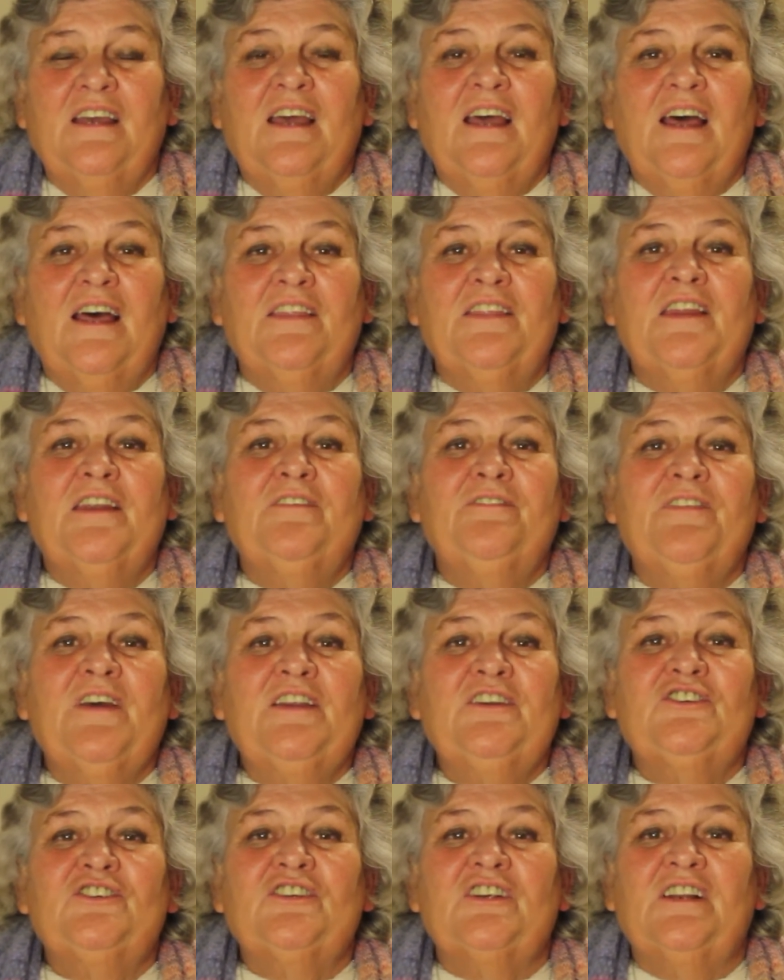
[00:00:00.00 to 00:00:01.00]
And then
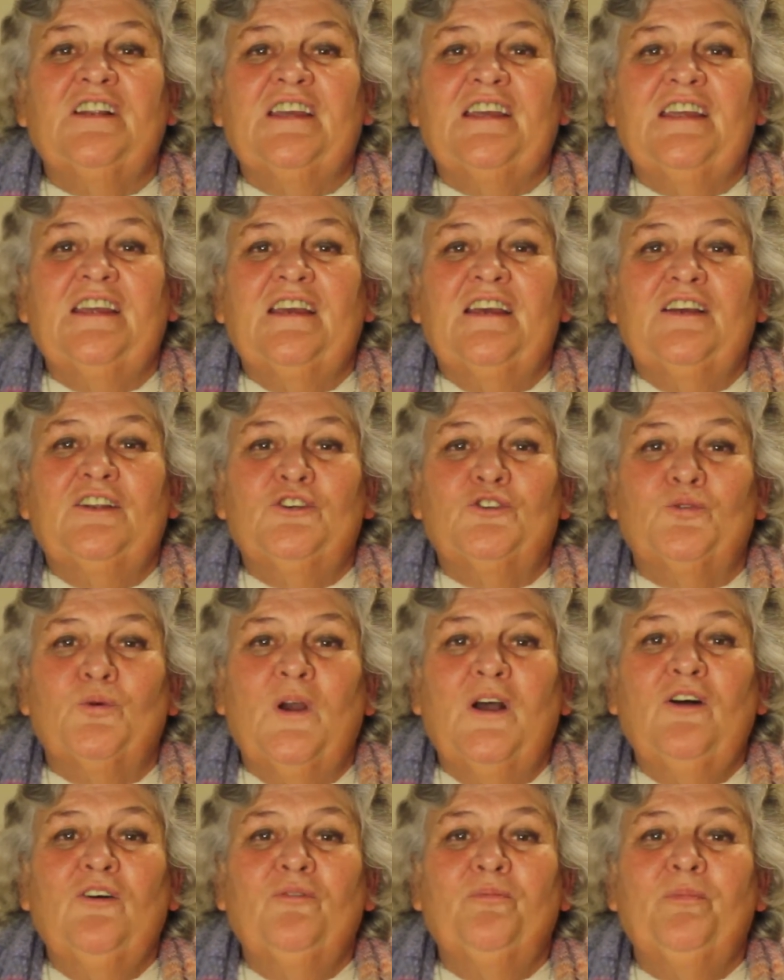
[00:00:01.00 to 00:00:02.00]
eventually,
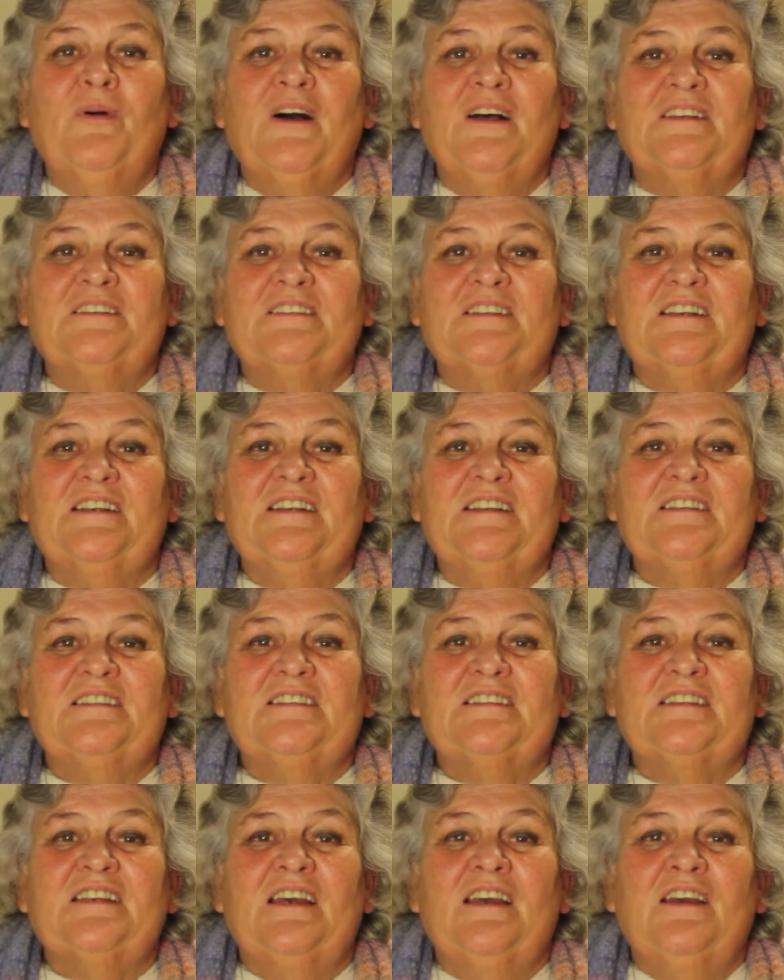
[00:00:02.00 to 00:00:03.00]
12
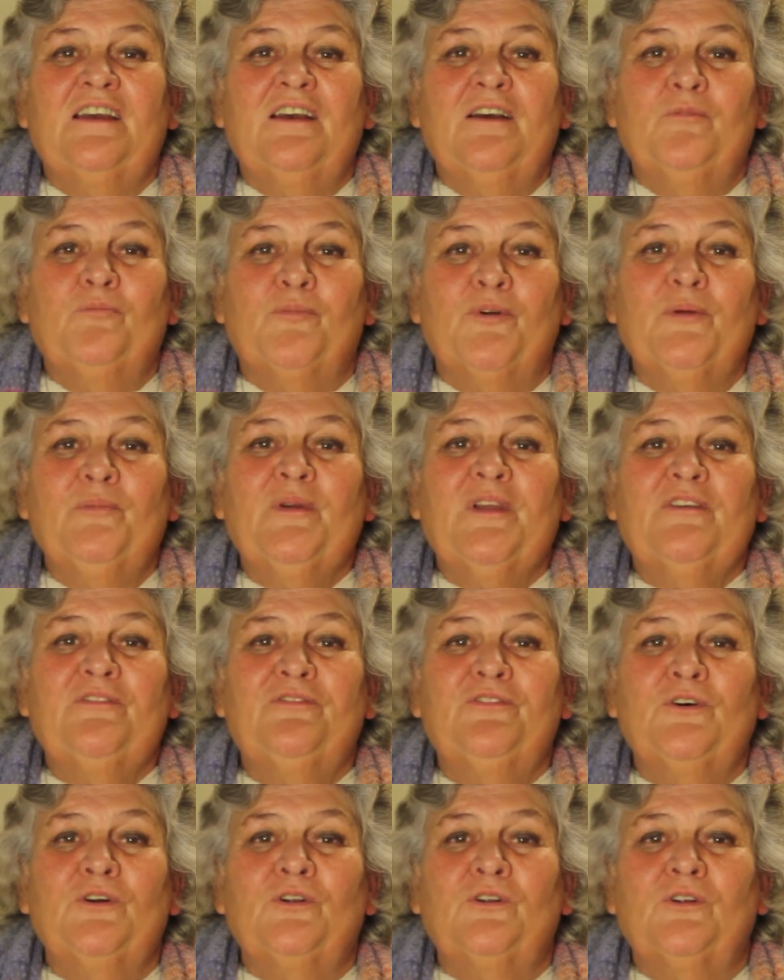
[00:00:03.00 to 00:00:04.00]
baskets, brimming
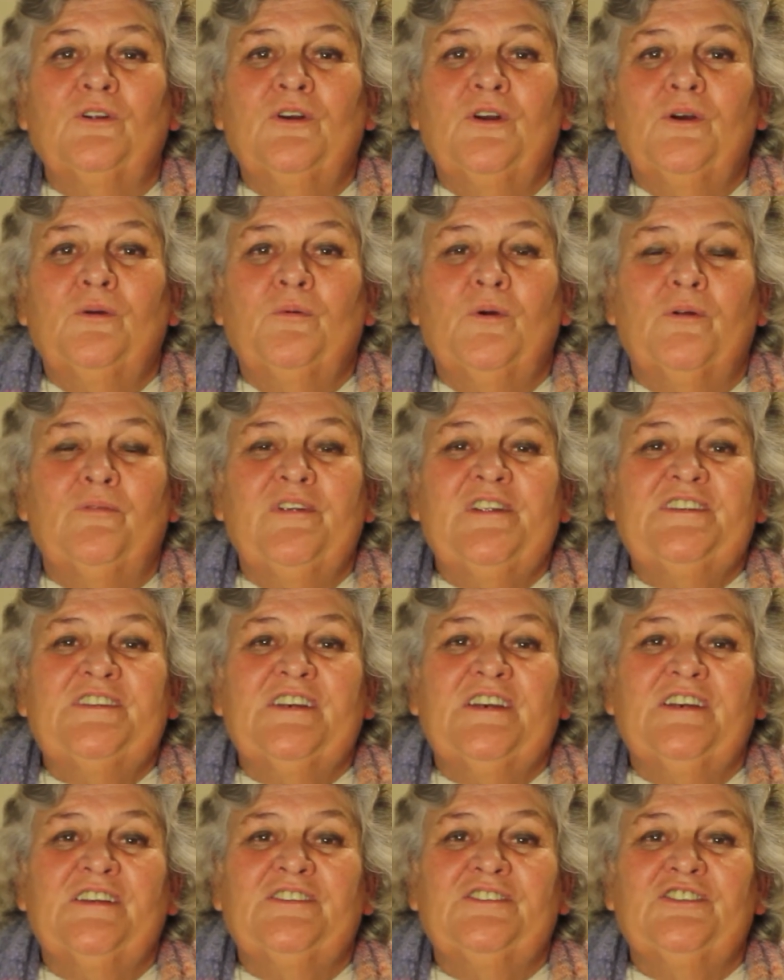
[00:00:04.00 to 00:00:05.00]
full, were
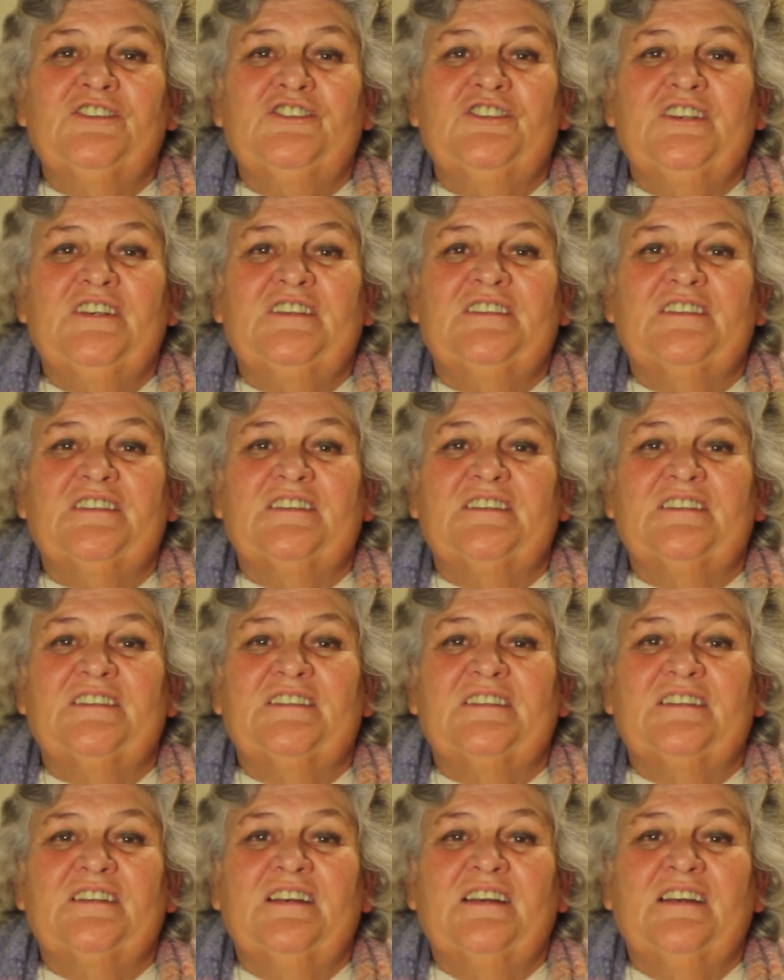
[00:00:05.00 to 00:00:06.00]
returned to Jesus.